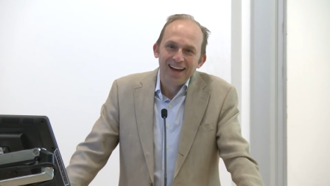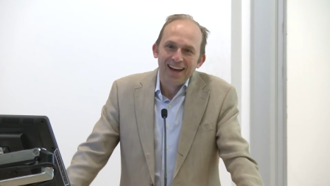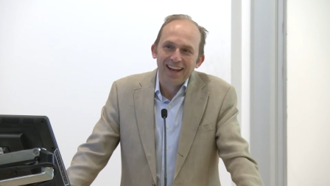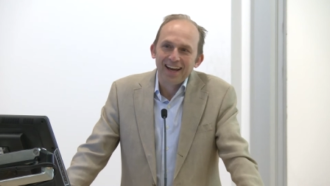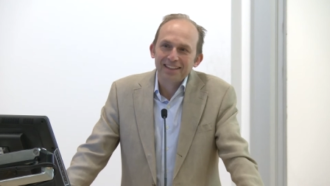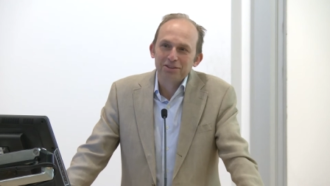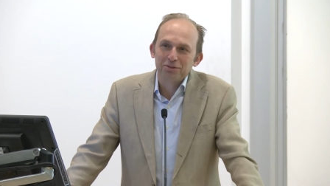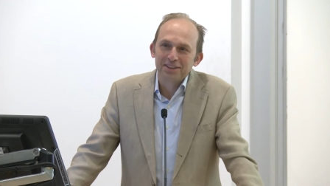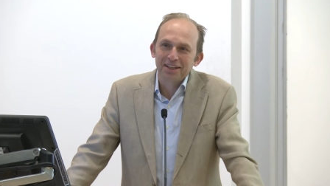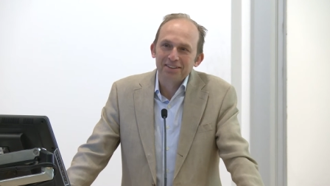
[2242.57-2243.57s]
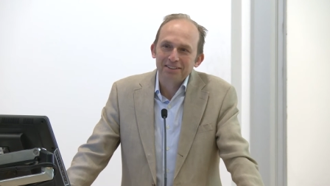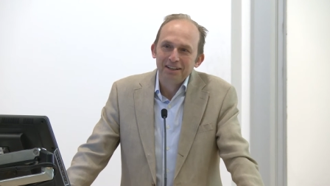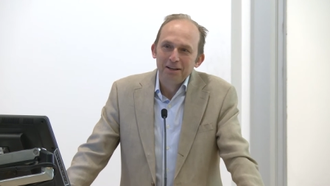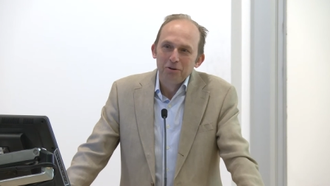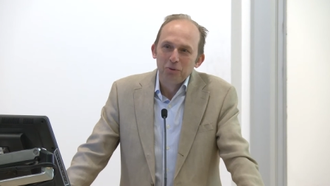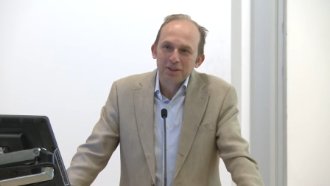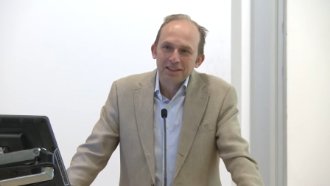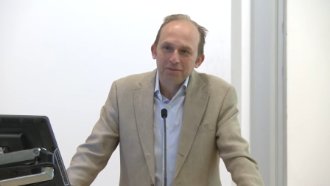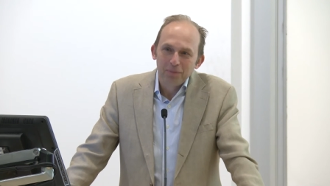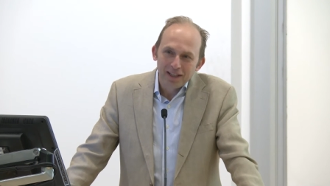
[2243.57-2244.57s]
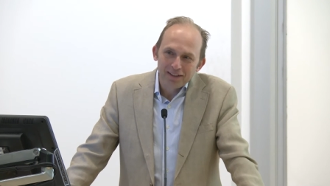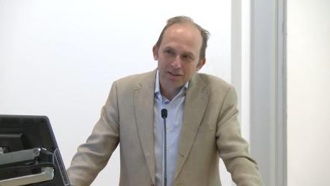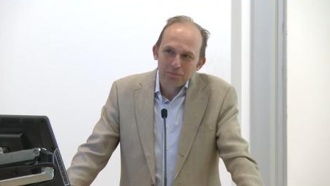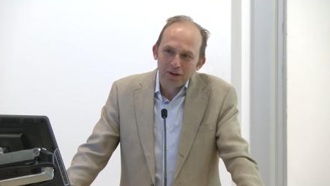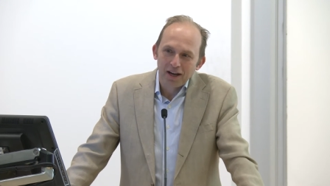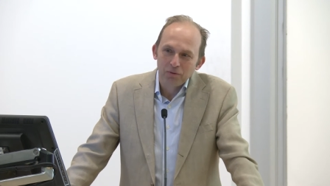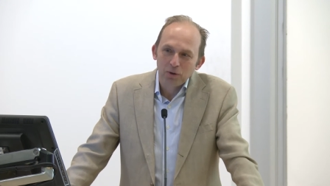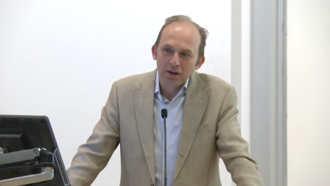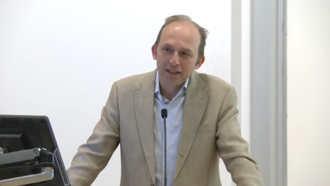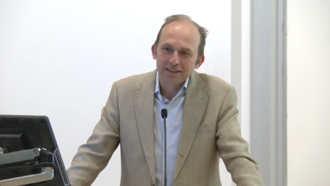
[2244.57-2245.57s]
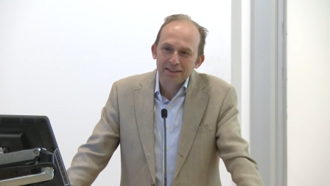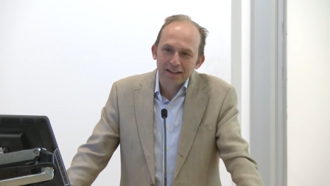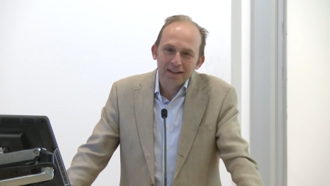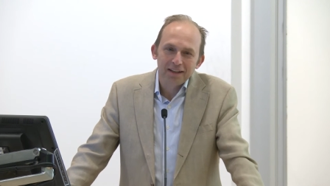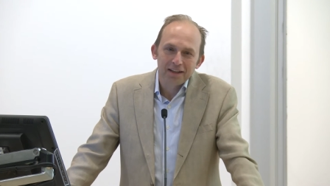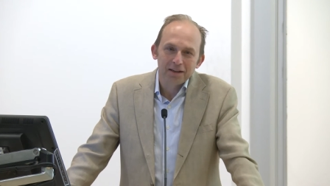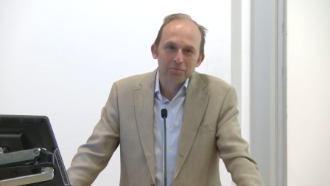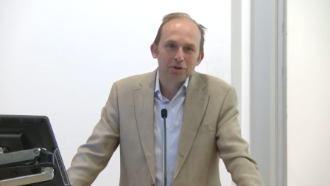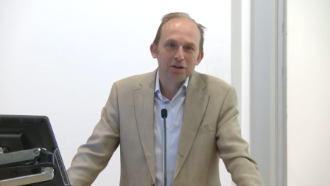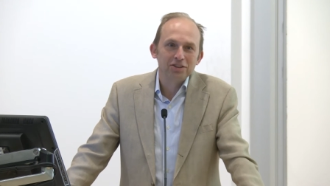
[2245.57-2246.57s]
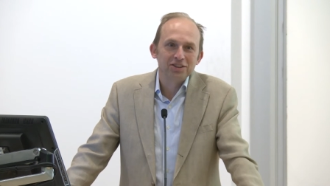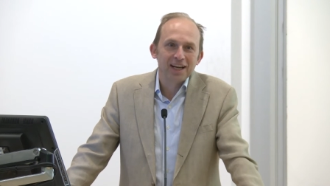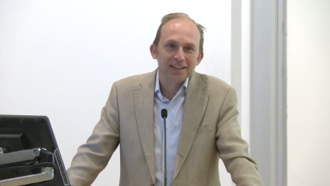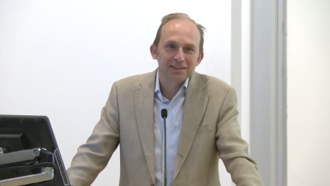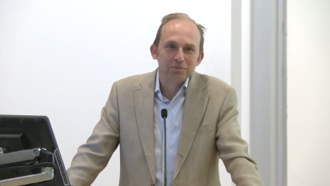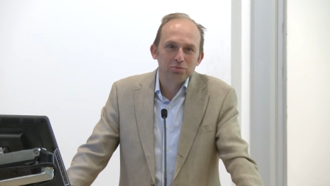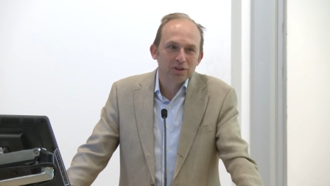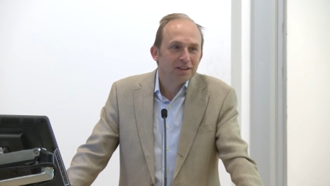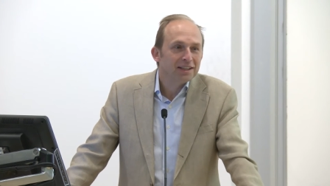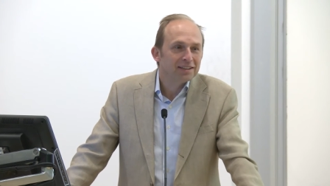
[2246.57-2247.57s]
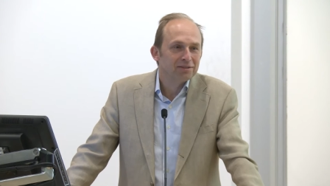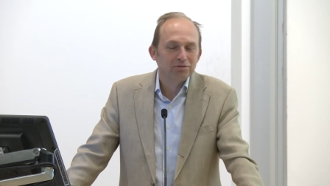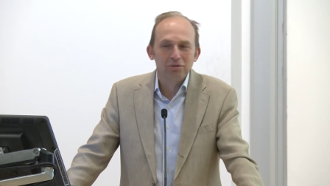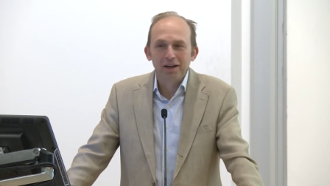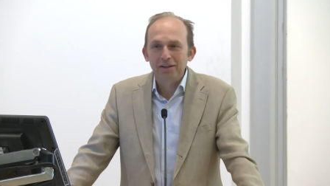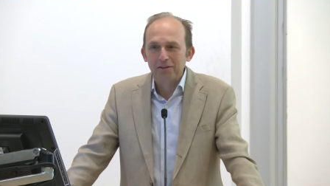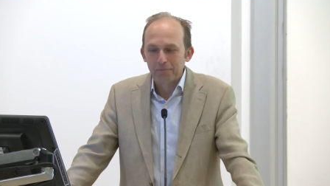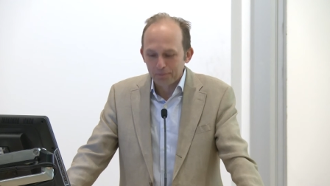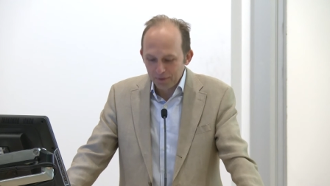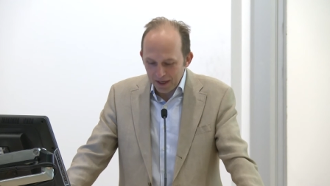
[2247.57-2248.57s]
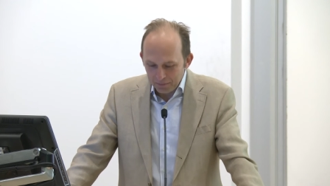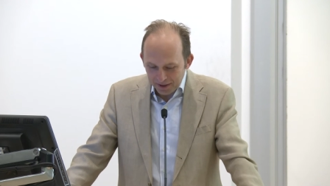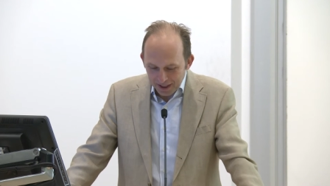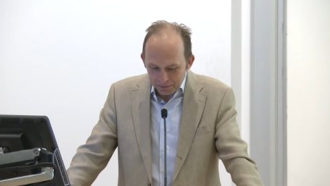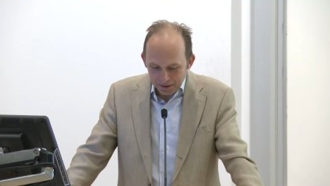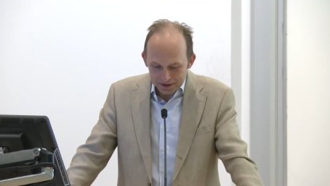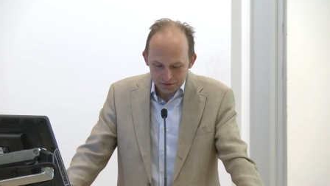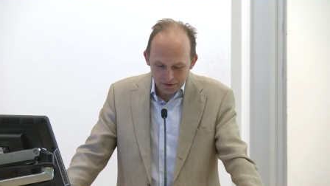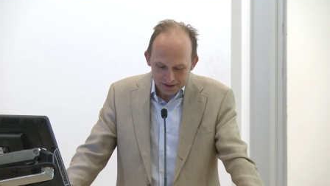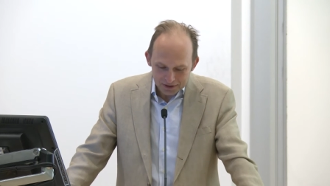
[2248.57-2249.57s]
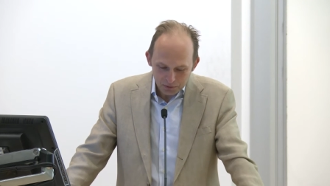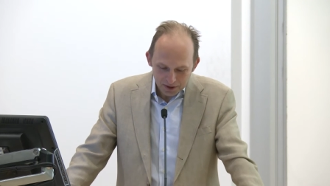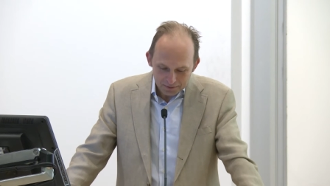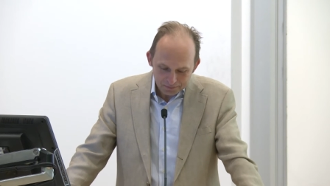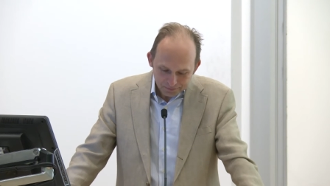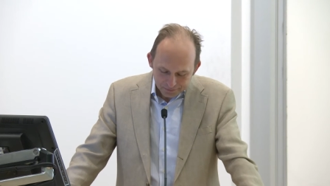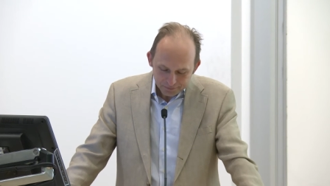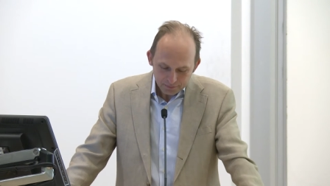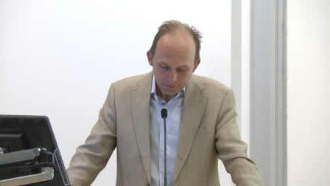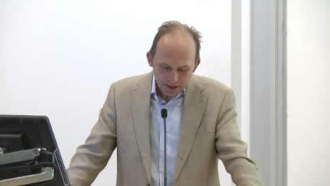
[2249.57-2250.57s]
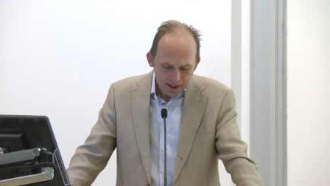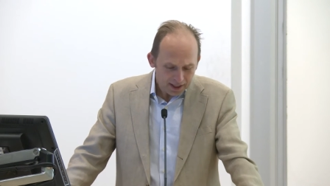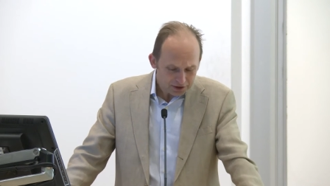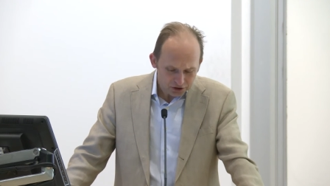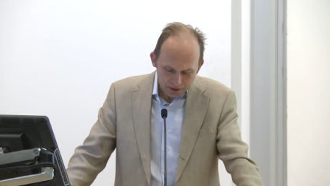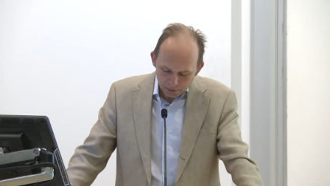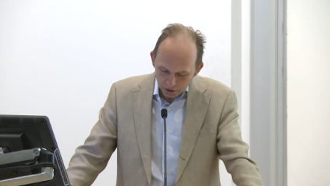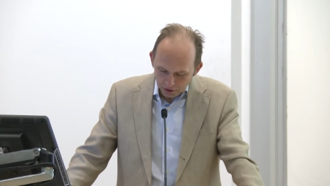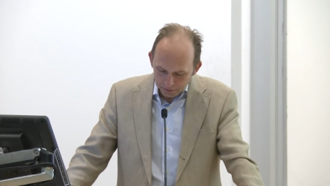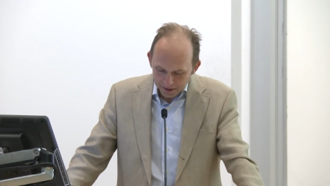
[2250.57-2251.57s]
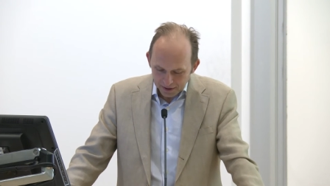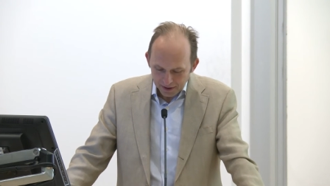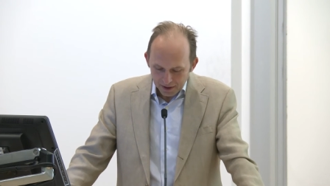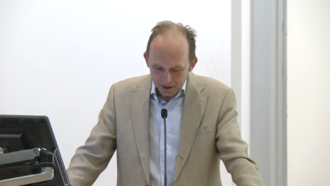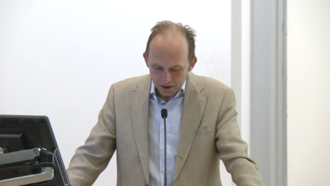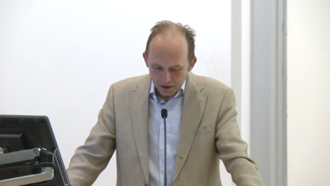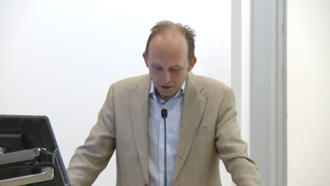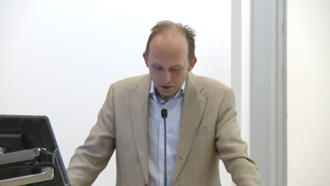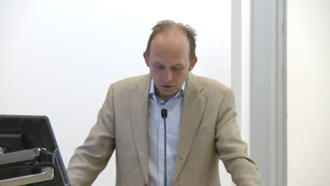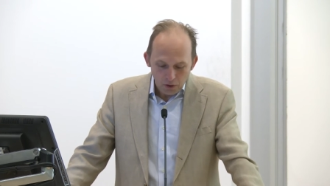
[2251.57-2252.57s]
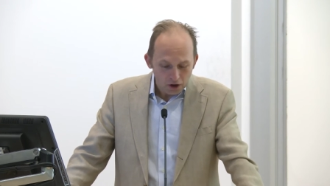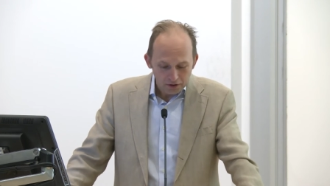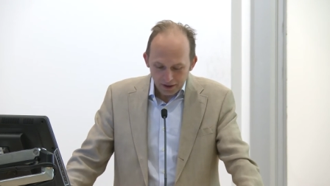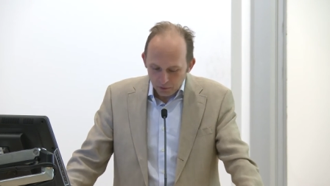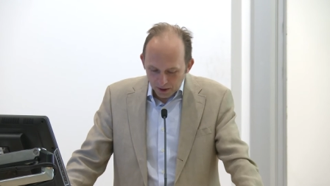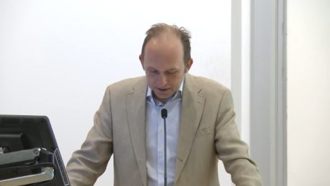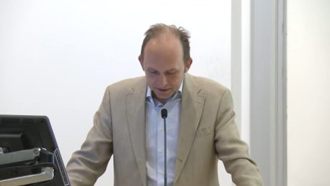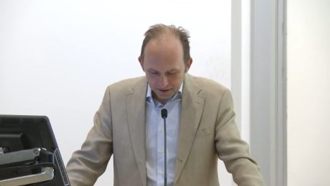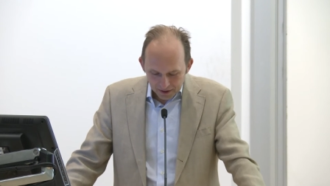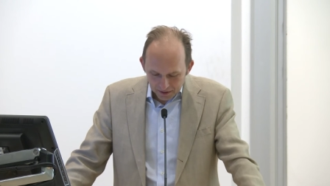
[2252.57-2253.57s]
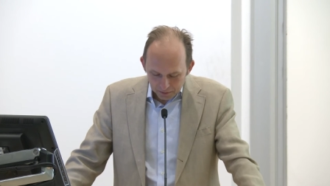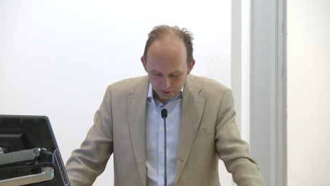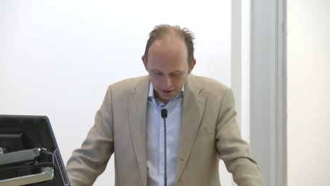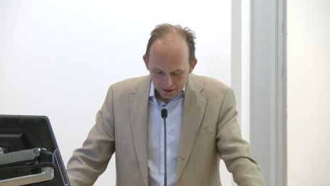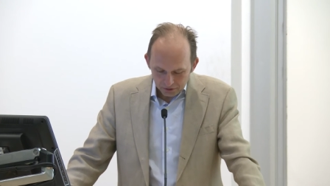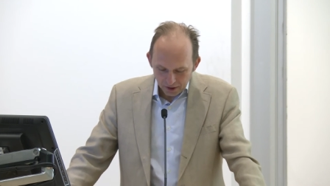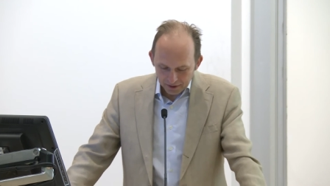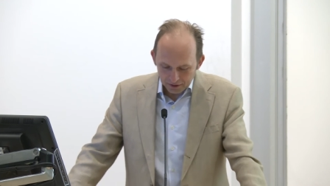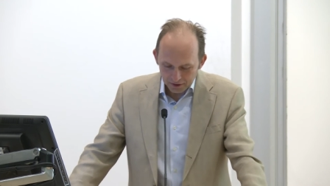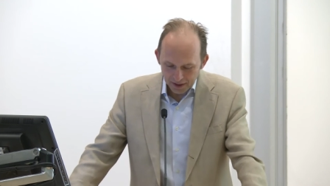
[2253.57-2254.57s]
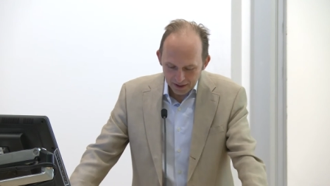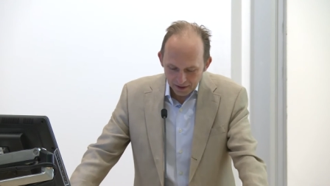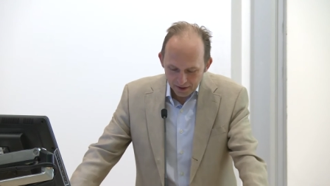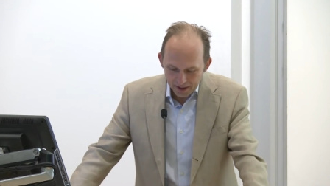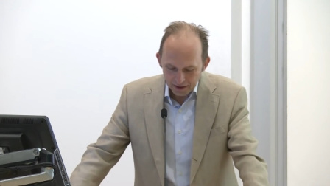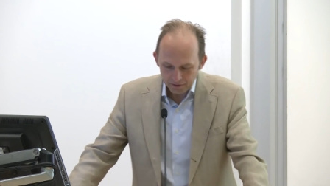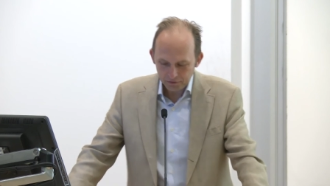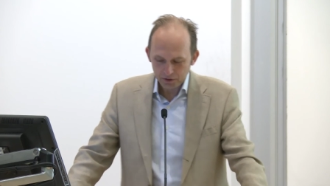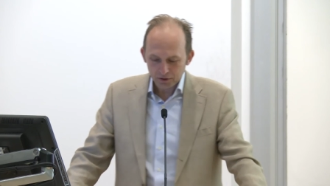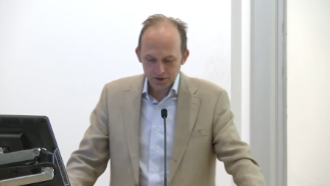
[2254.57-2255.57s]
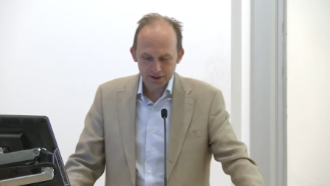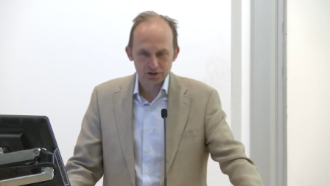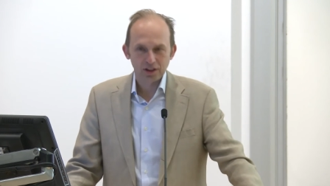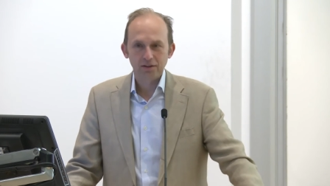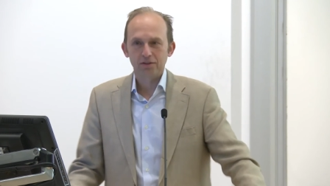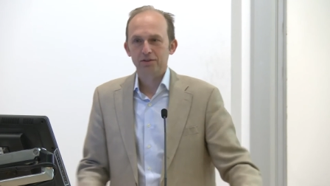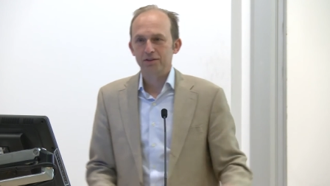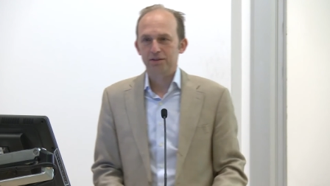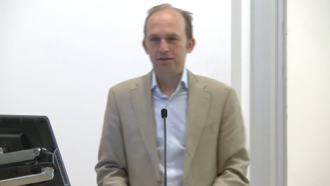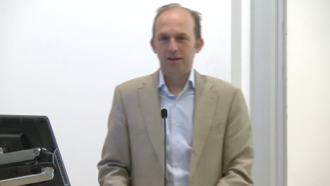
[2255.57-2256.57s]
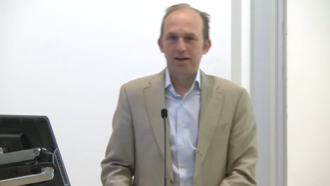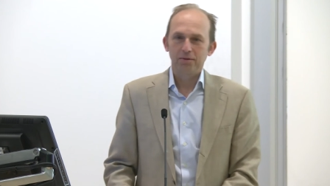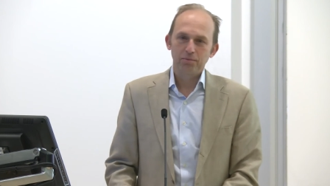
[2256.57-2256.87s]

and as a result, was admitted to Brown, where he suddenly emerged as a brilliant writer and became best friends with S.J. Perelman, who already was uh, a brilliant writer, and they fueled each other's uh,